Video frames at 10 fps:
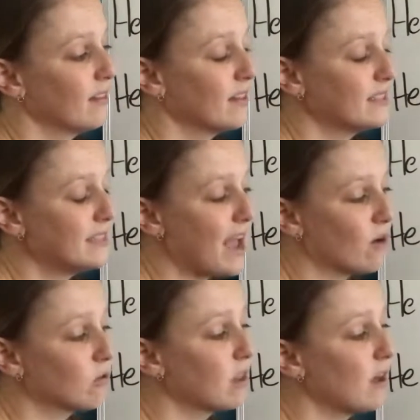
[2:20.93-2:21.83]
This
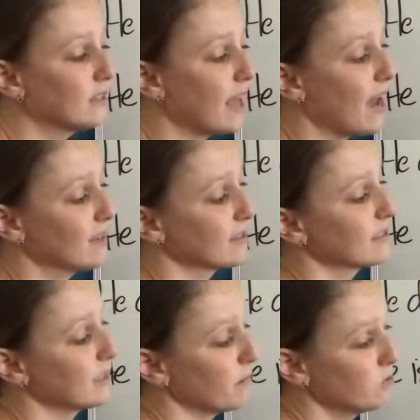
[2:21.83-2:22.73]
noun clause has
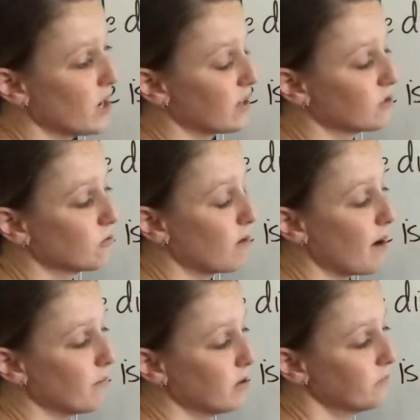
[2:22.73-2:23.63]
subject
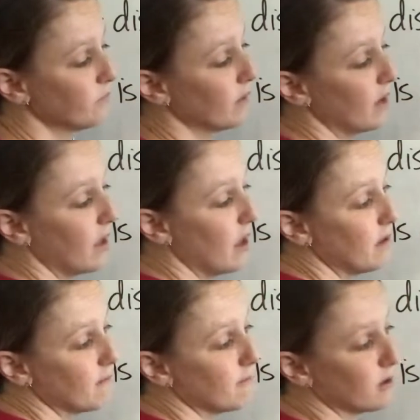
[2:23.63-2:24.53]
grammar
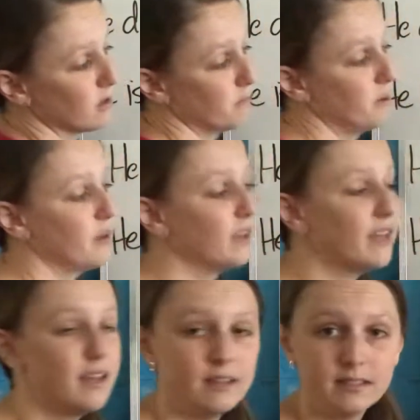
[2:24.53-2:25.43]
and verb
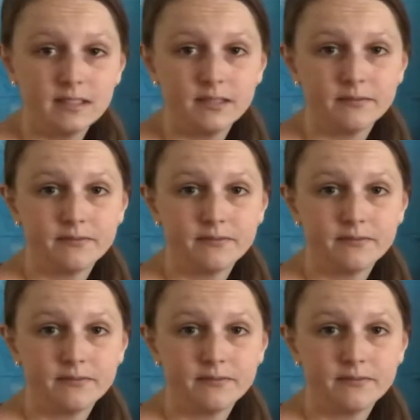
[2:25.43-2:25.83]
is.